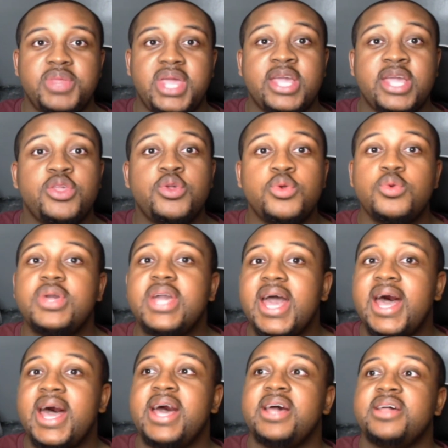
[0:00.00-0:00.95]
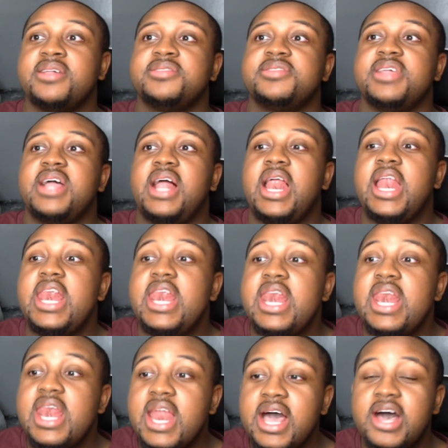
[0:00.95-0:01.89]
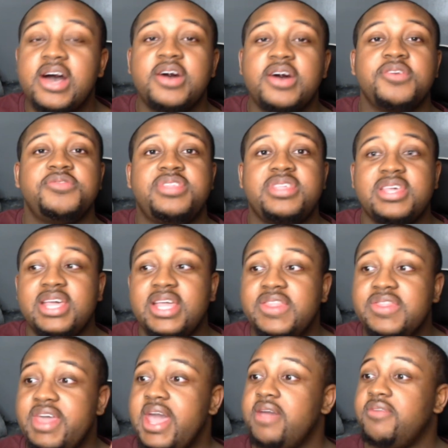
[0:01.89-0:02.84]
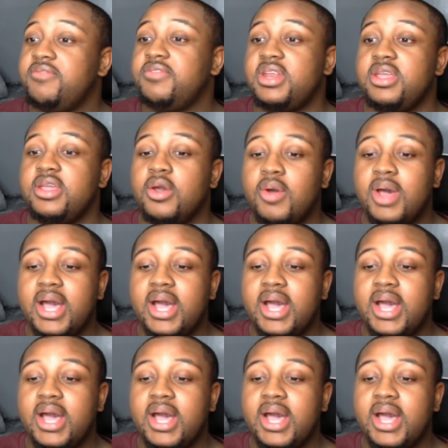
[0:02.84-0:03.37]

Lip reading: And you guys loved that video.